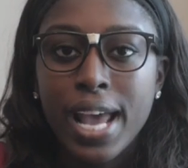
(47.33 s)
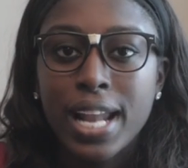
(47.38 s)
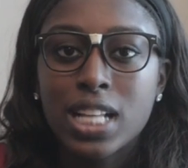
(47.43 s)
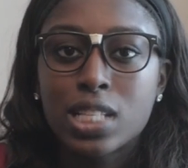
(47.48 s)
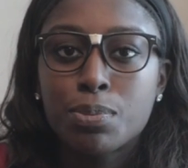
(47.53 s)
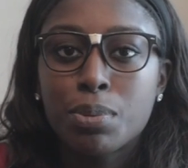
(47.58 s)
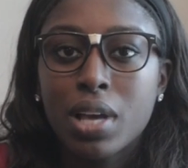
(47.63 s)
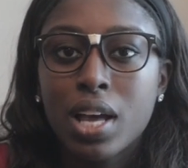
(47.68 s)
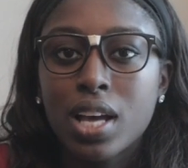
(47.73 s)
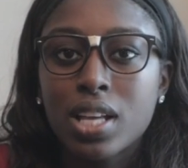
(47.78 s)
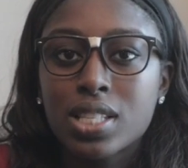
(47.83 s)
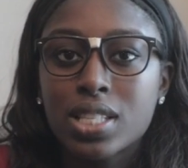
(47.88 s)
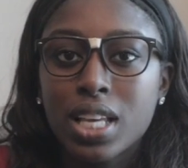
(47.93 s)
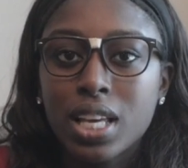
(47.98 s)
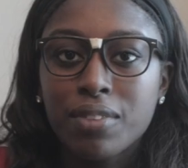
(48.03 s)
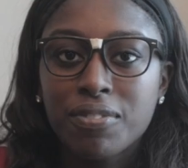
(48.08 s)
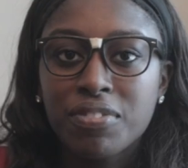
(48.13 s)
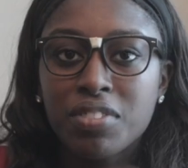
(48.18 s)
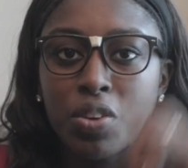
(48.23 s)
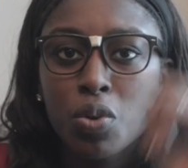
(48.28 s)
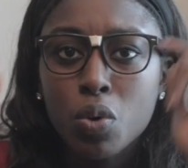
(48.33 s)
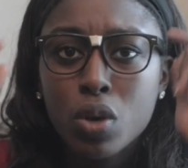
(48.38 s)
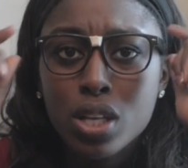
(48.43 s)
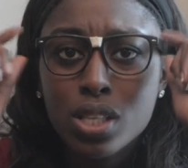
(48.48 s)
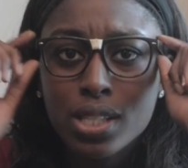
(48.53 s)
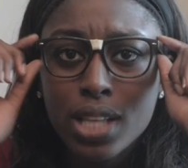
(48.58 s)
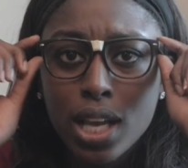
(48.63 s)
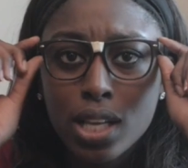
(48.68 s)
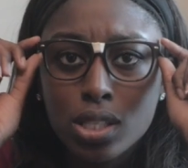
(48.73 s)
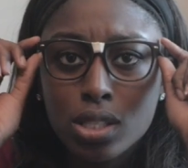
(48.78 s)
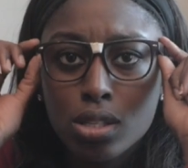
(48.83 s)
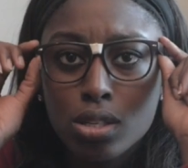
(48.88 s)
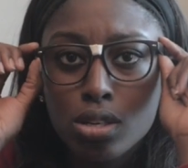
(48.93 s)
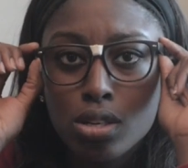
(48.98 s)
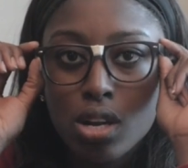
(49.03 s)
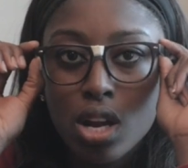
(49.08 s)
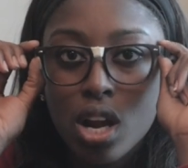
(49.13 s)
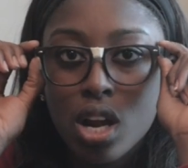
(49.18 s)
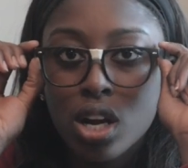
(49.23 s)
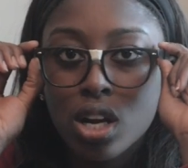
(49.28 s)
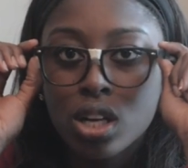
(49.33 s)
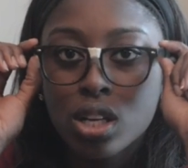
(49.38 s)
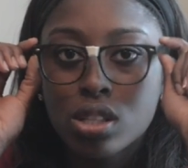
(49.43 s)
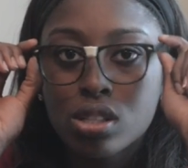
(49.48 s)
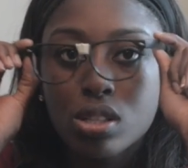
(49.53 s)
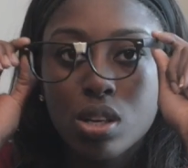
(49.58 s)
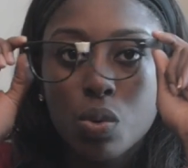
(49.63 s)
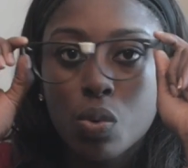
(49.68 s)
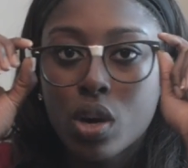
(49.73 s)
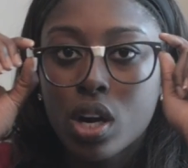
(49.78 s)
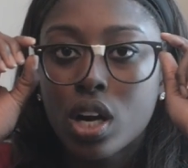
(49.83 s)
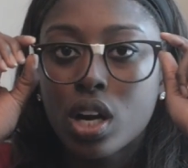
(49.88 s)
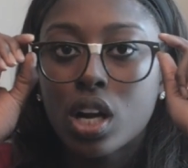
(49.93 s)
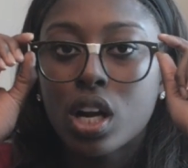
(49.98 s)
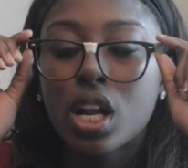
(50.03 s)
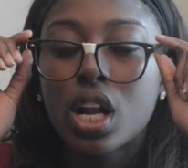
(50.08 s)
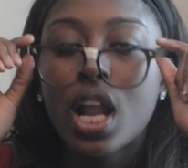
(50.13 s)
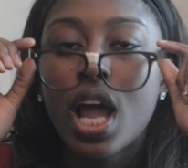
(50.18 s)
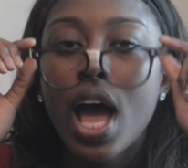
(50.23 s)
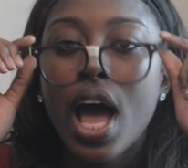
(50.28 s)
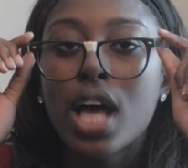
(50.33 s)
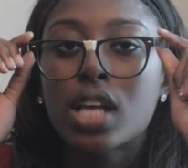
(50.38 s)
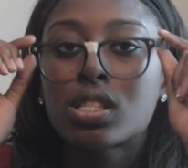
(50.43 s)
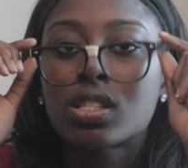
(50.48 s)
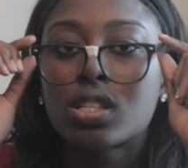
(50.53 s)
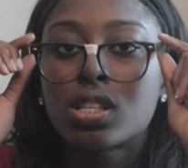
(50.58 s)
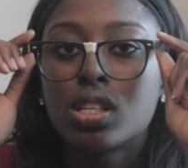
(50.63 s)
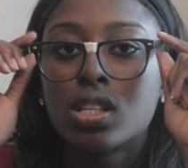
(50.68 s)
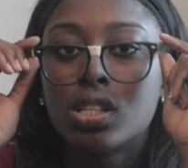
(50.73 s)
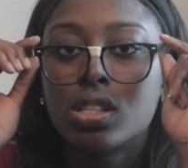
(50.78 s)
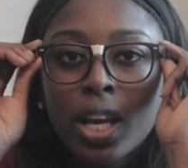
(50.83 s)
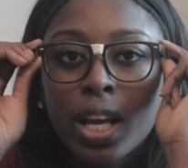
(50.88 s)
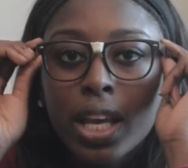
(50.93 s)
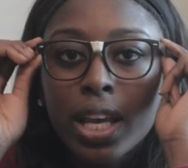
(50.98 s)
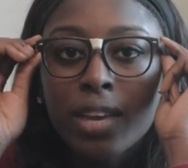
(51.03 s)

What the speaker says: And it's because they view us as nerds that wear glasses.